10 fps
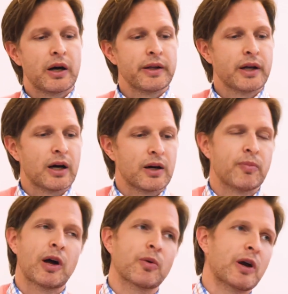Yeah.
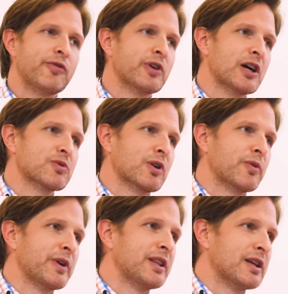By the way, if you guys want to
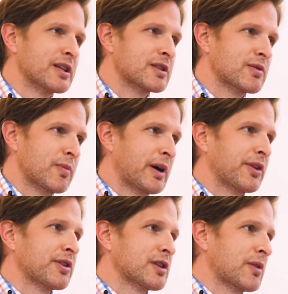read
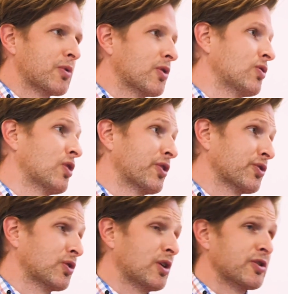about this, I wrote a whole
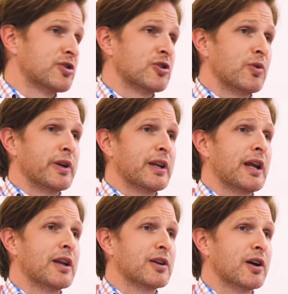article called Stoning and
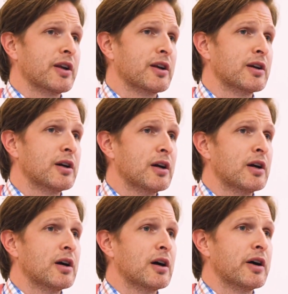Handcutting
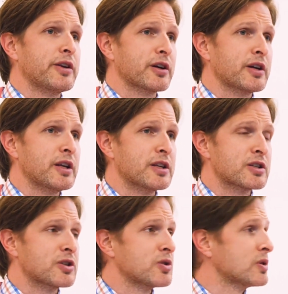on
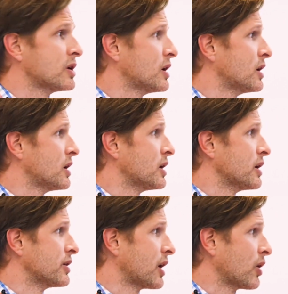
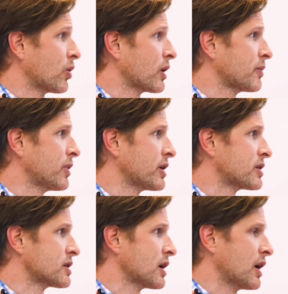YaqeenInstitute.org.
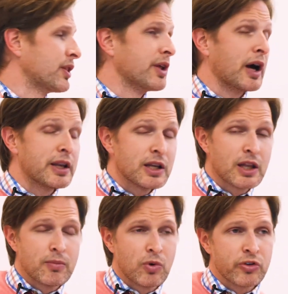But the idea
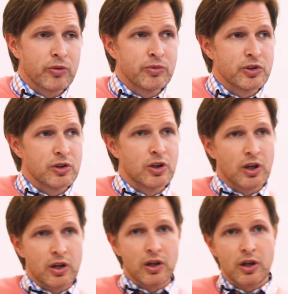that
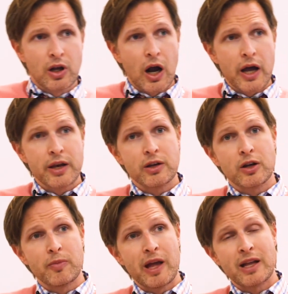God
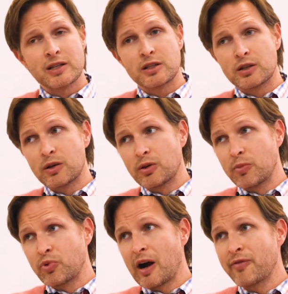commands, the
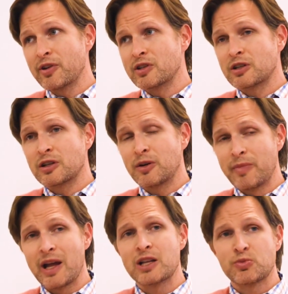Prophet
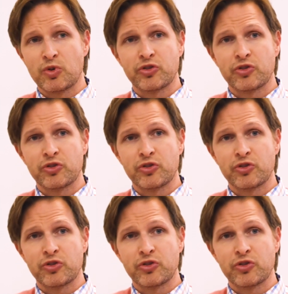commands